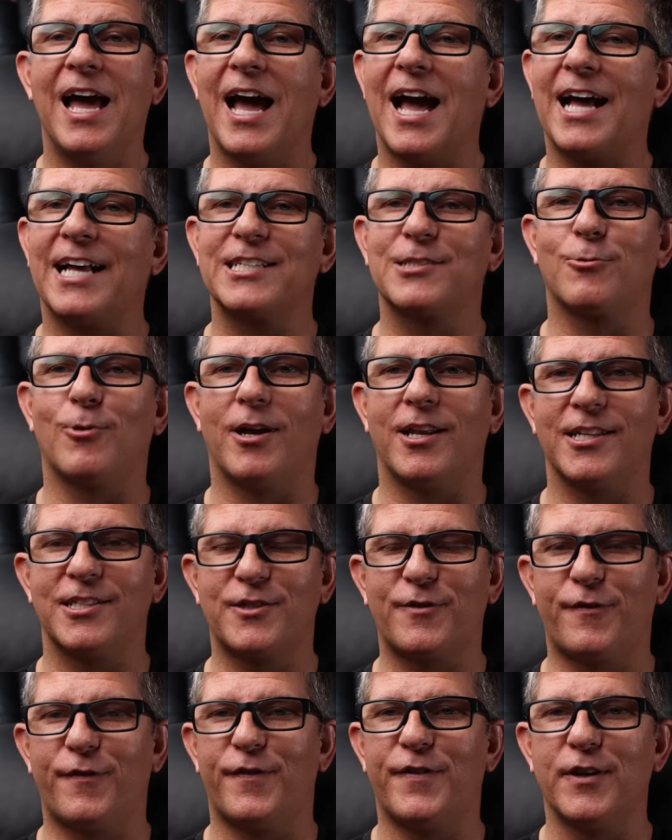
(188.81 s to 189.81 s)
as well
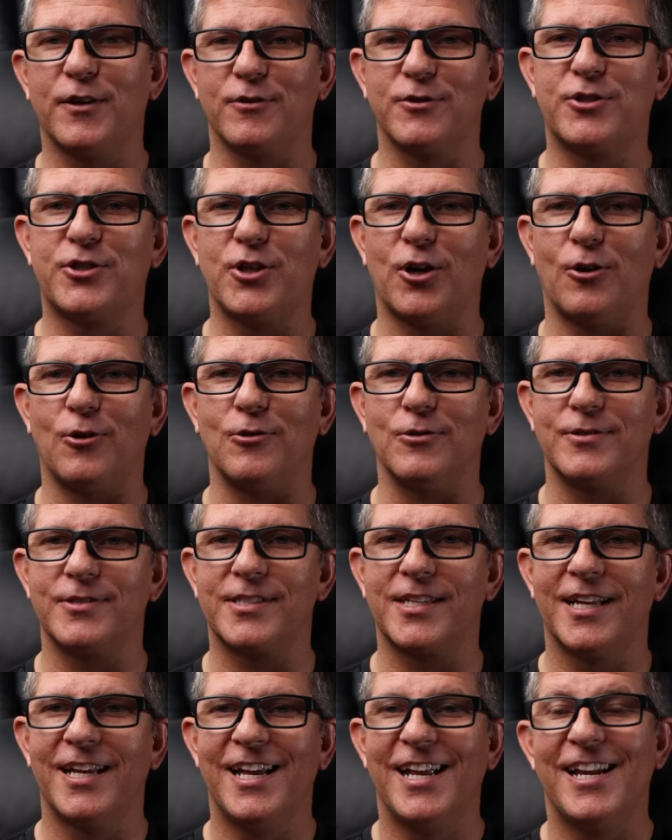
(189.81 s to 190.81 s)
as Phil
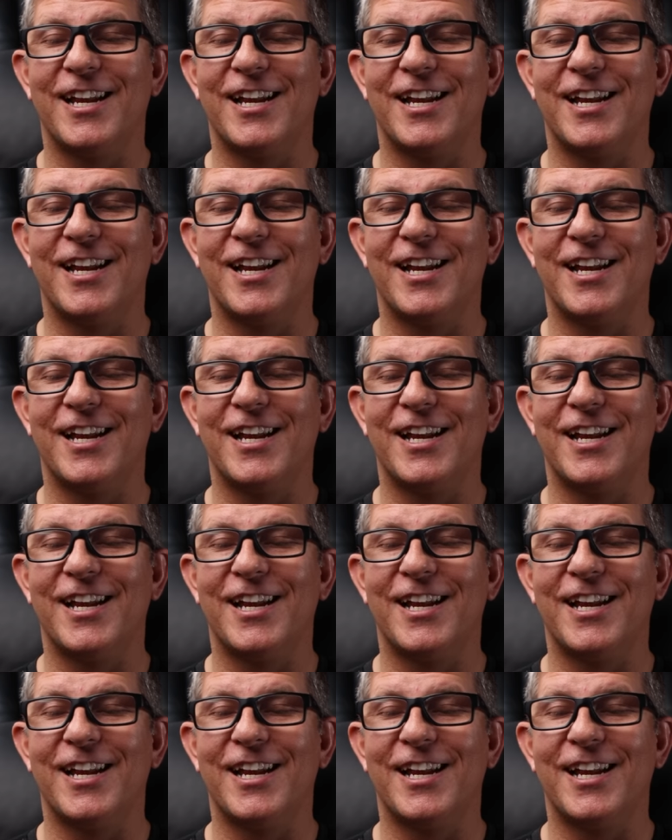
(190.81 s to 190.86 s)
Jones.